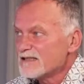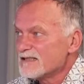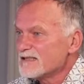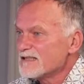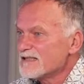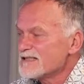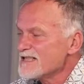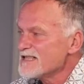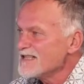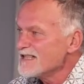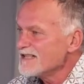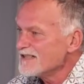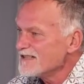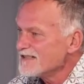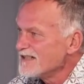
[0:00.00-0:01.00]
Is it
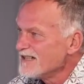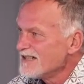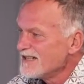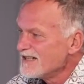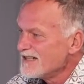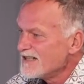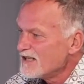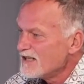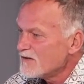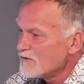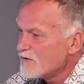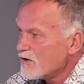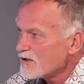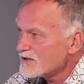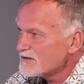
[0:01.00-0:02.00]
the
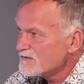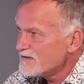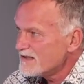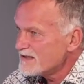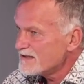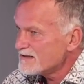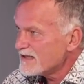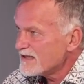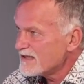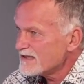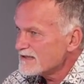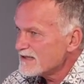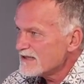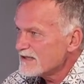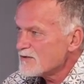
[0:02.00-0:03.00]
force field,
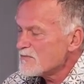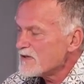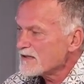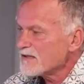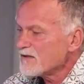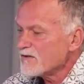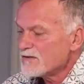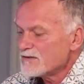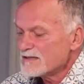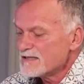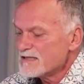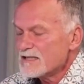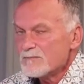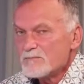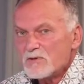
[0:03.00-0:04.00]
electromagnetic, or is
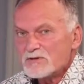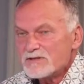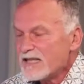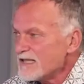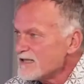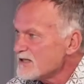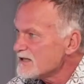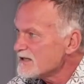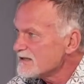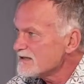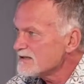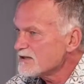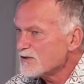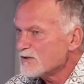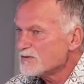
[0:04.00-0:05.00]
it the potential?
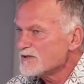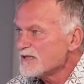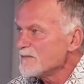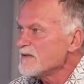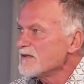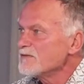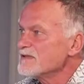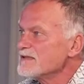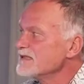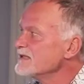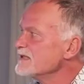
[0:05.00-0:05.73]
So somehow this is